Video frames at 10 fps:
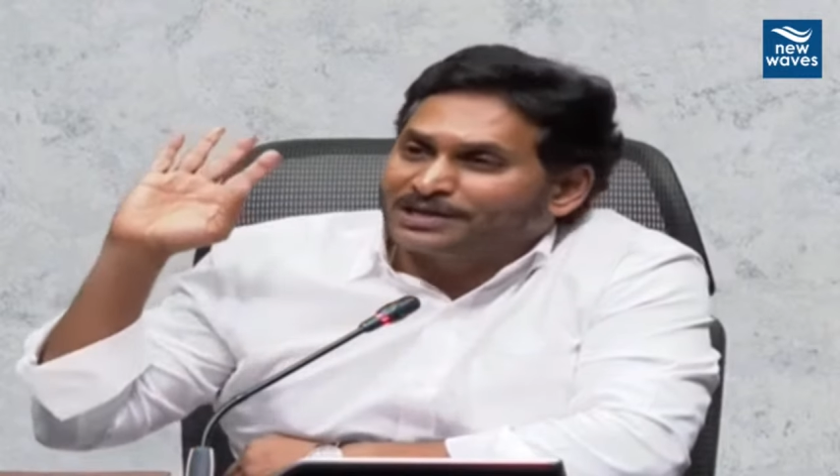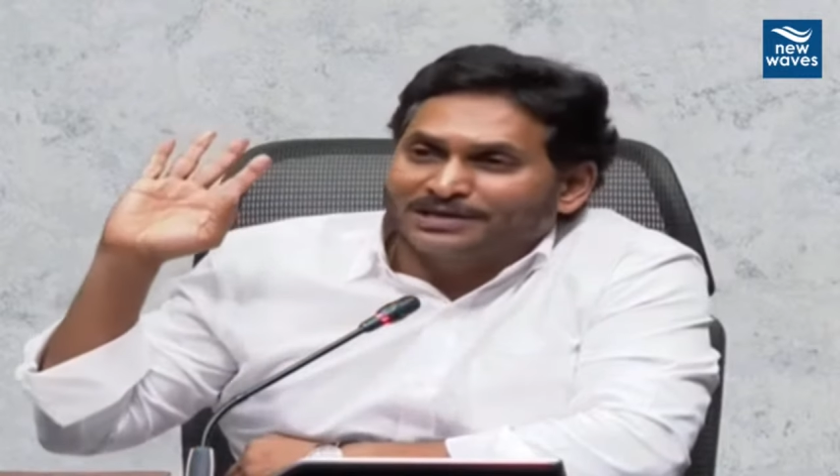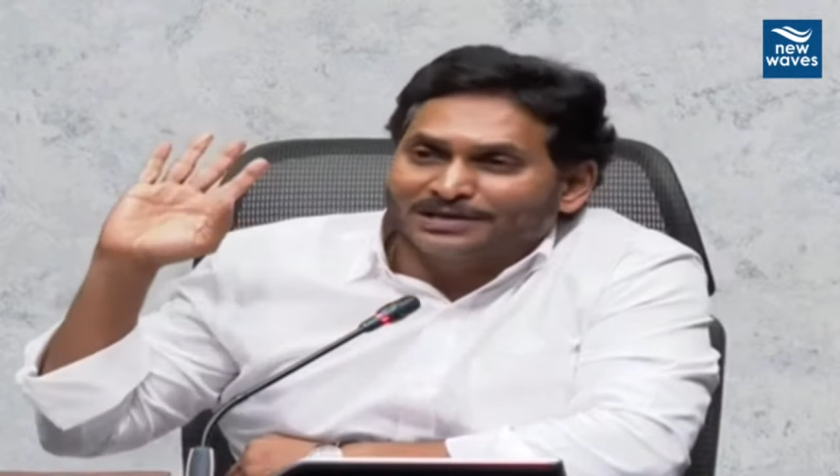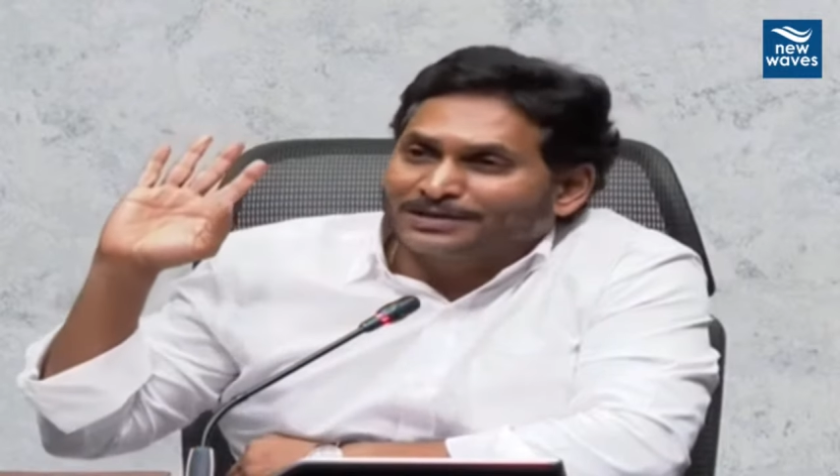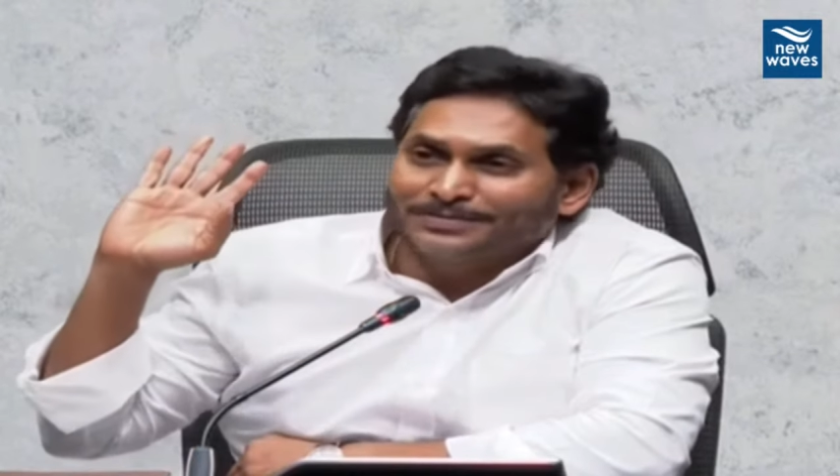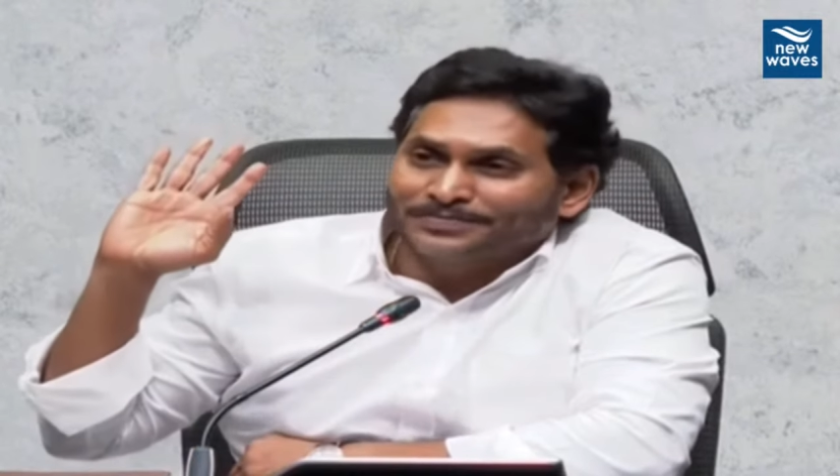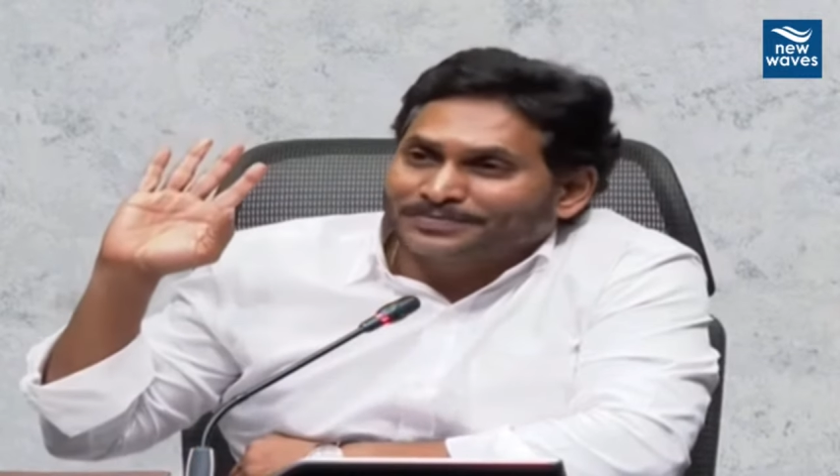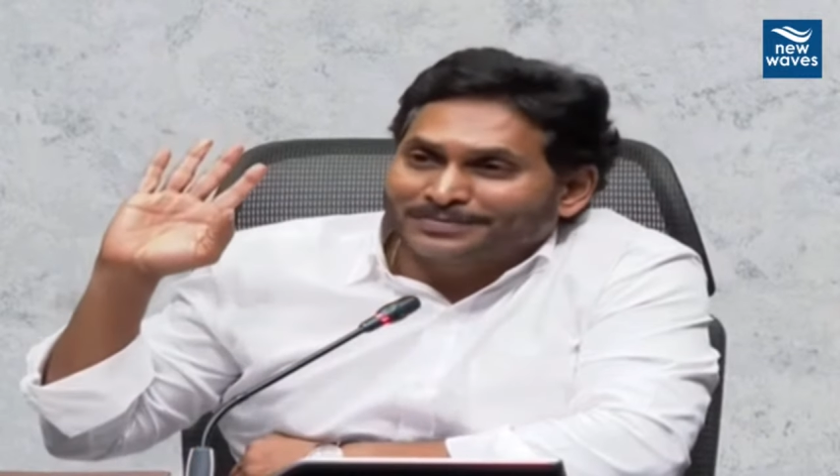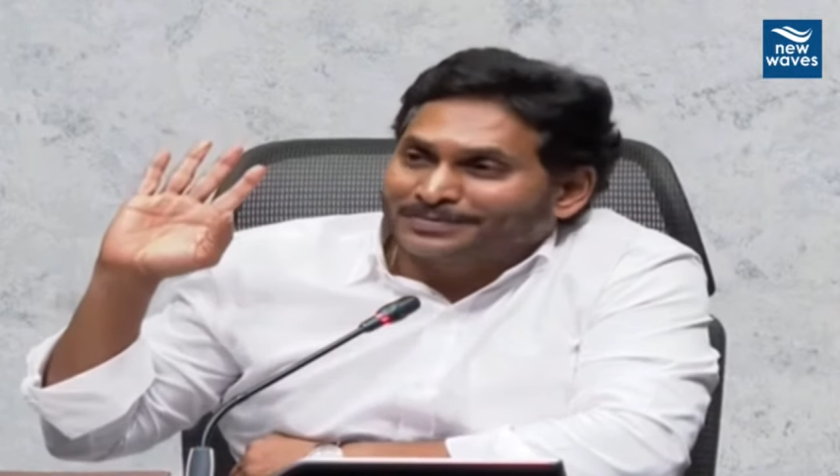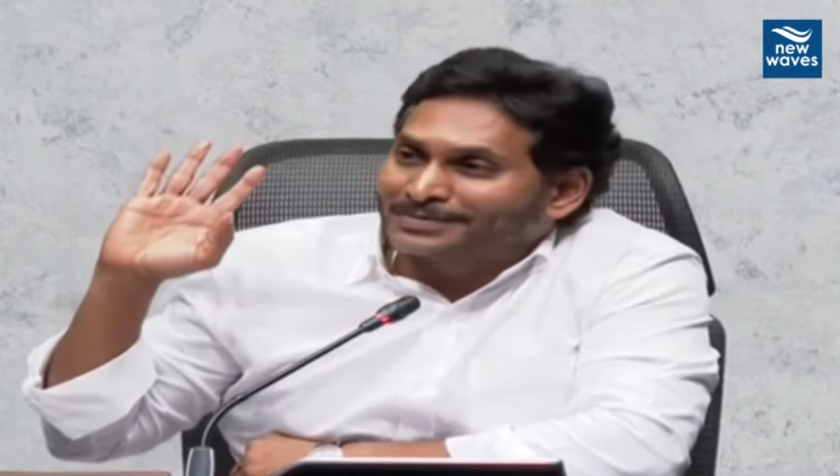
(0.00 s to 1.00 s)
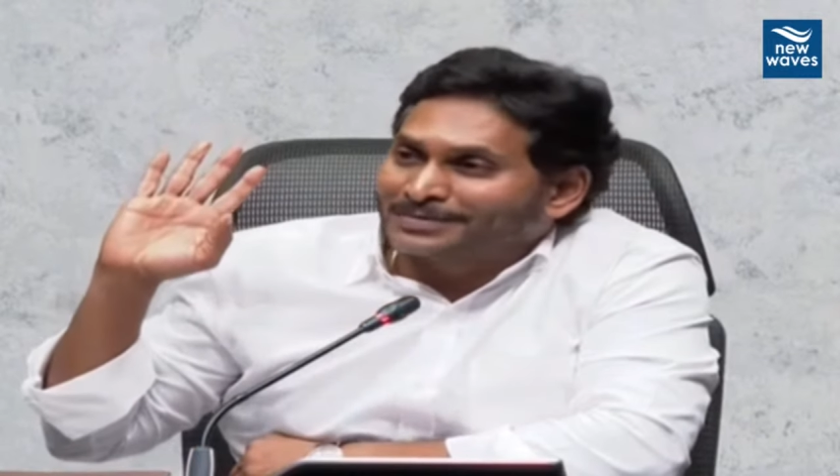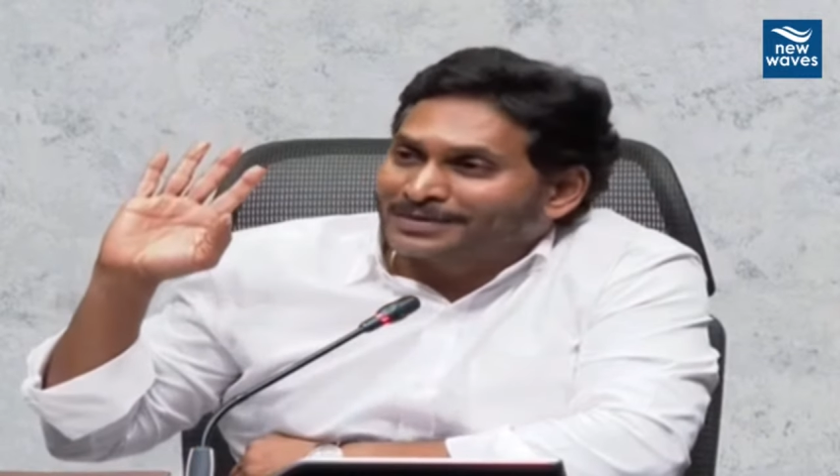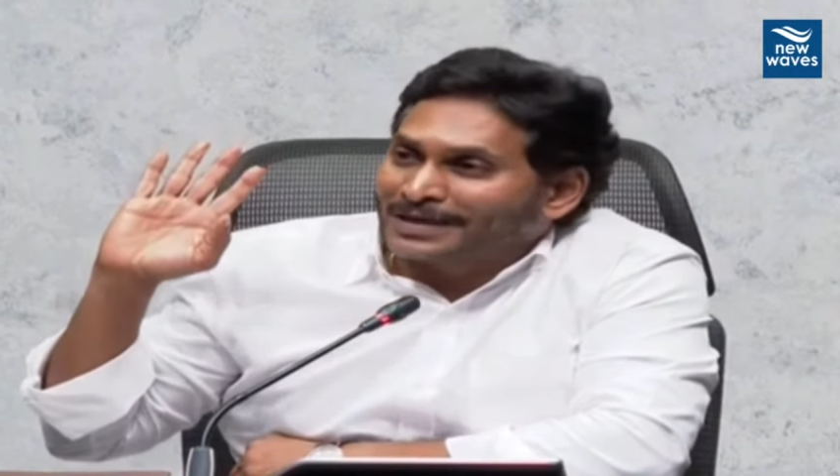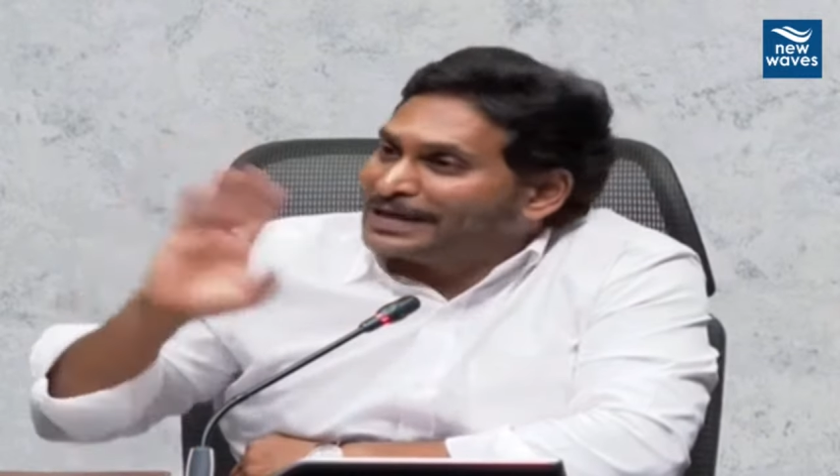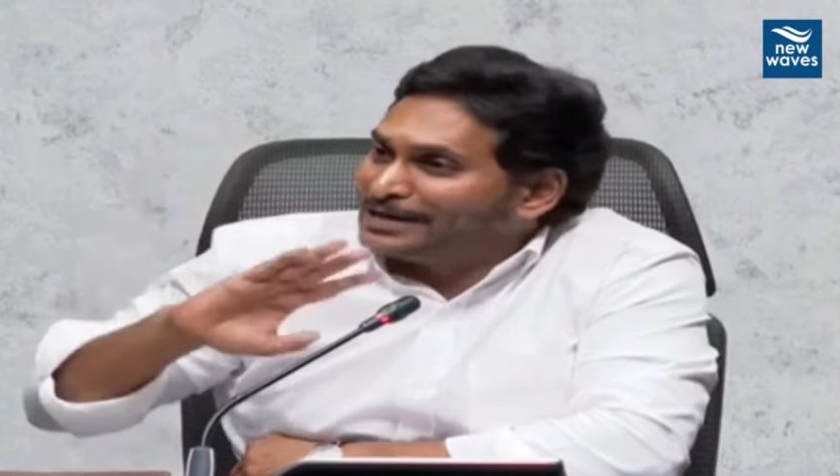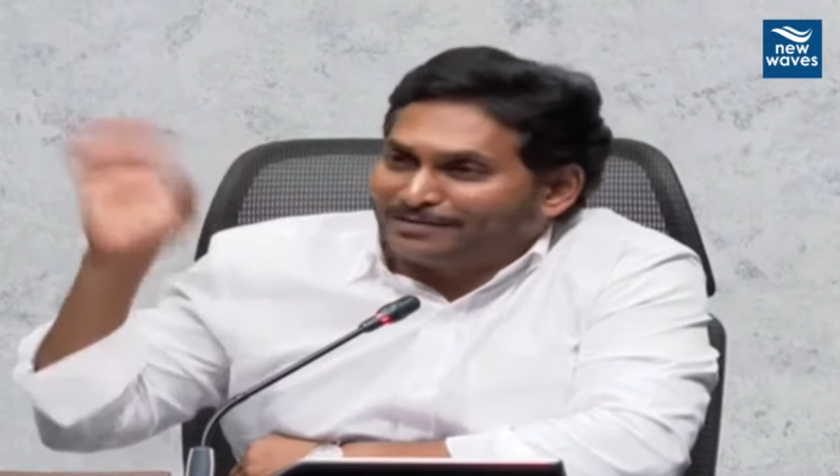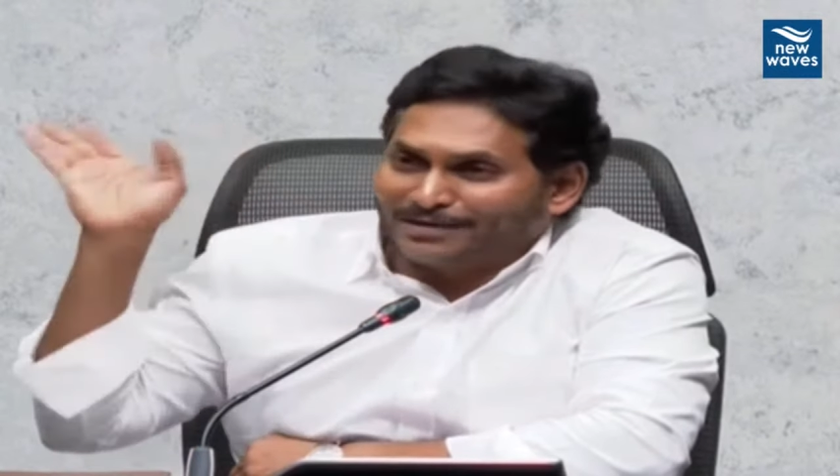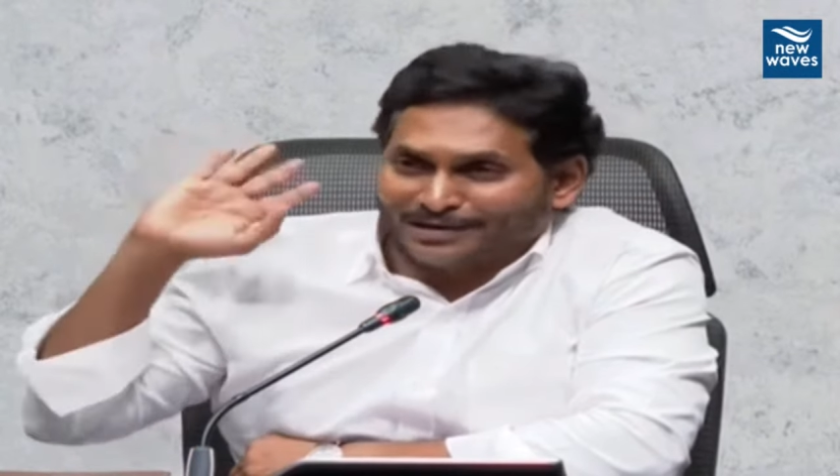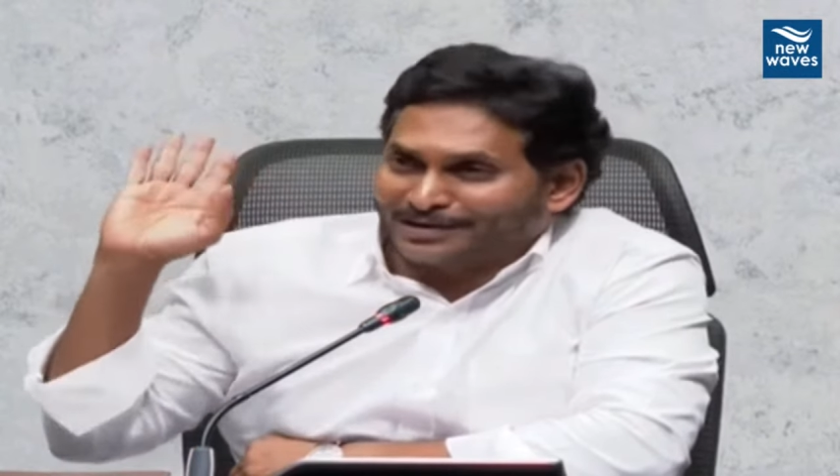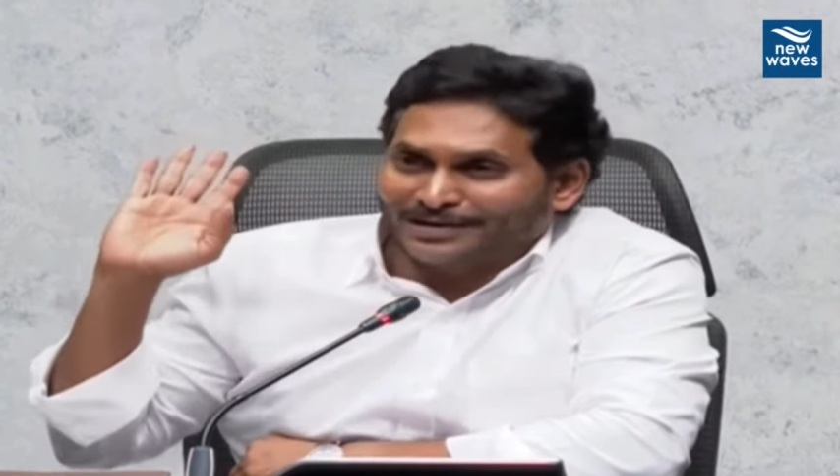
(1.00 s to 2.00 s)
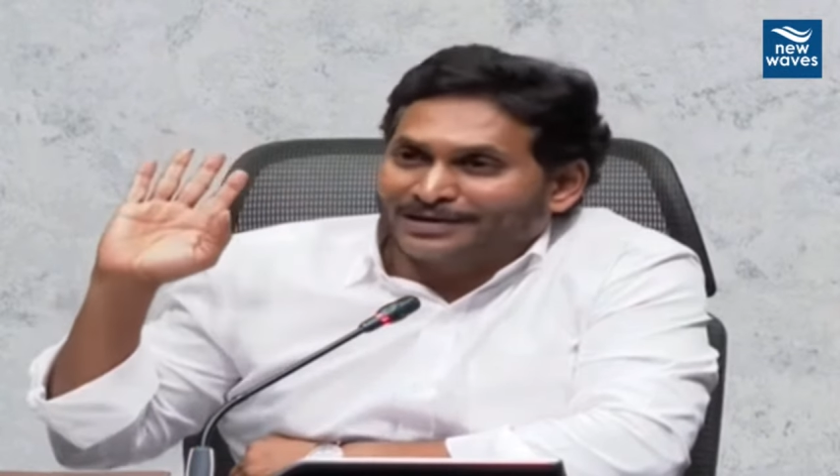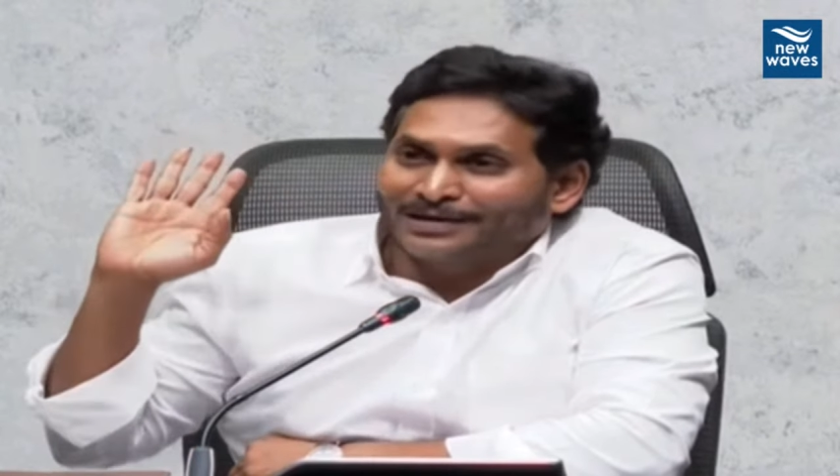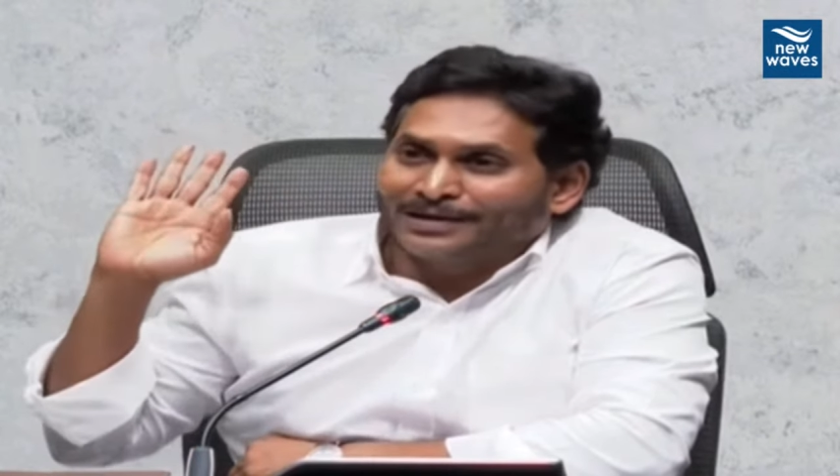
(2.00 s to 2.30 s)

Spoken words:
heard anywhere.